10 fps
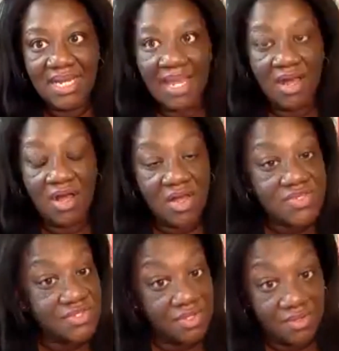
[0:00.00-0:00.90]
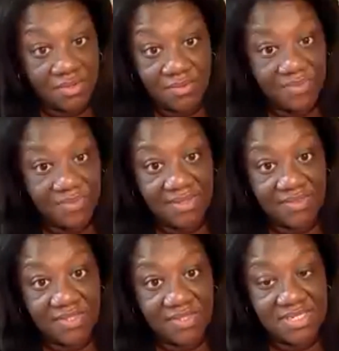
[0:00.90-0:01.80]
I also think
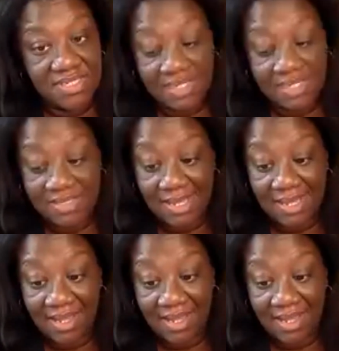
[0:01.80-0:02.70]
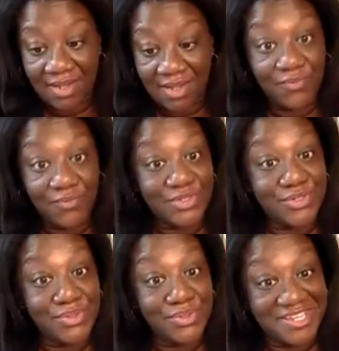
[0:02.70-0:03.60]
that this is a
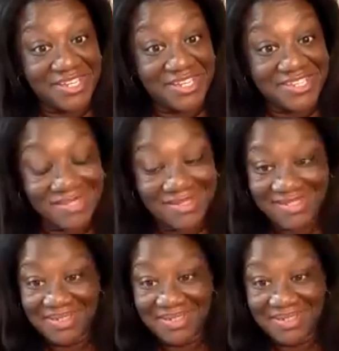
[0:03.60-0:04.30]
fortuitous